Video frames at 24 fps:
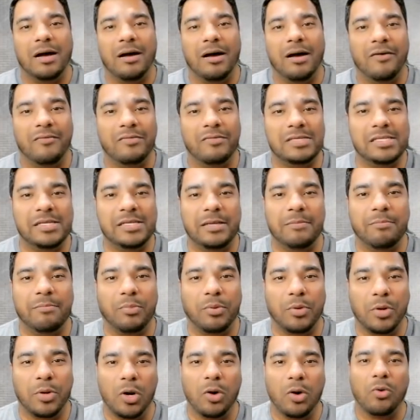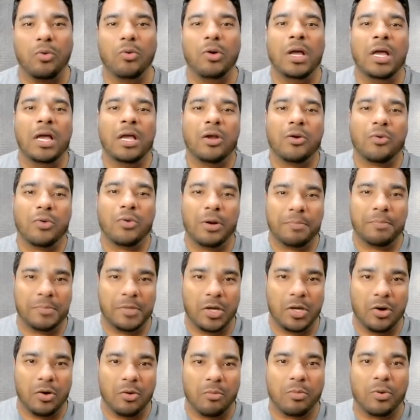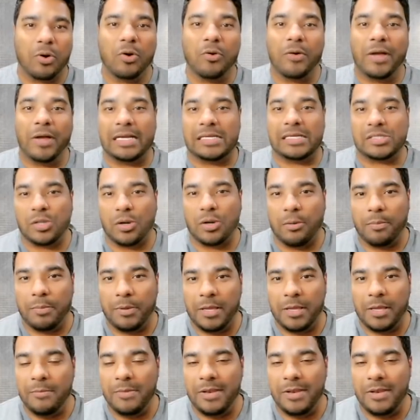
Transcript: obviously pro crypto, pro X R P,